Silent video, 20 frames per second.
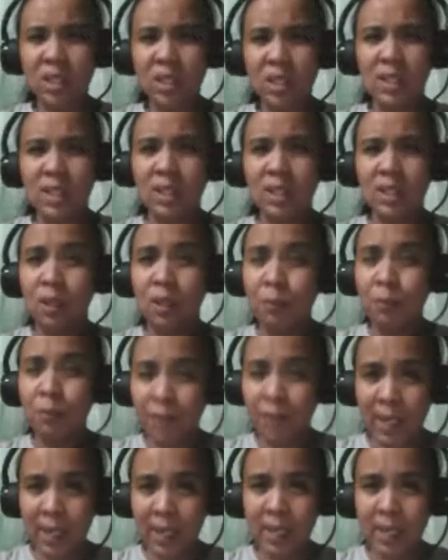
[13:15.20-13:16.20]
is
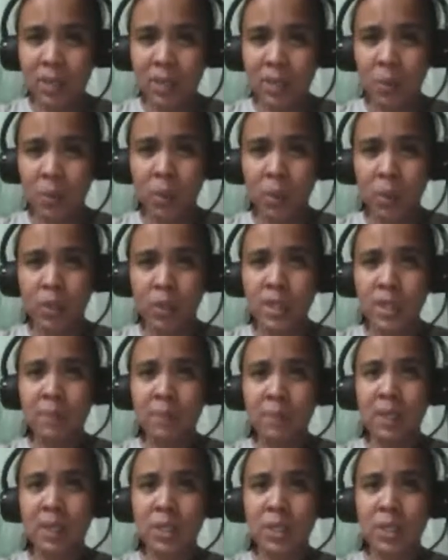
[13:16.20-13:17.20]
conveyed or
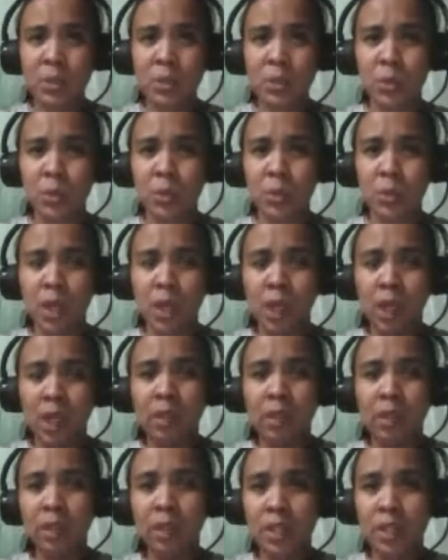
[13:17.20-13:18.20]
transmitted to
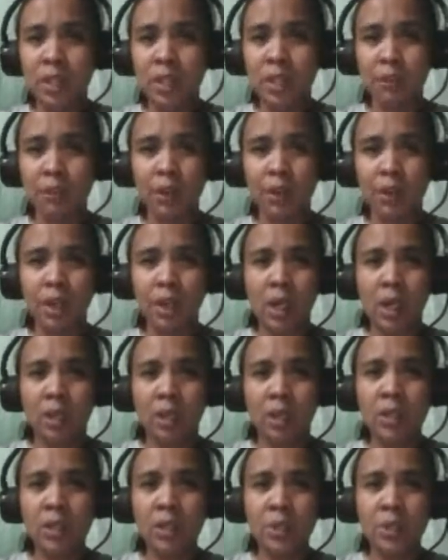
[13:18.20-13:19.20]
the receiver.
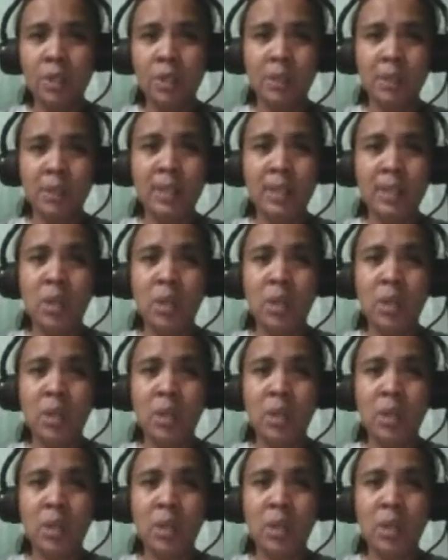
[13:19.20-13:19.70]
The treatment can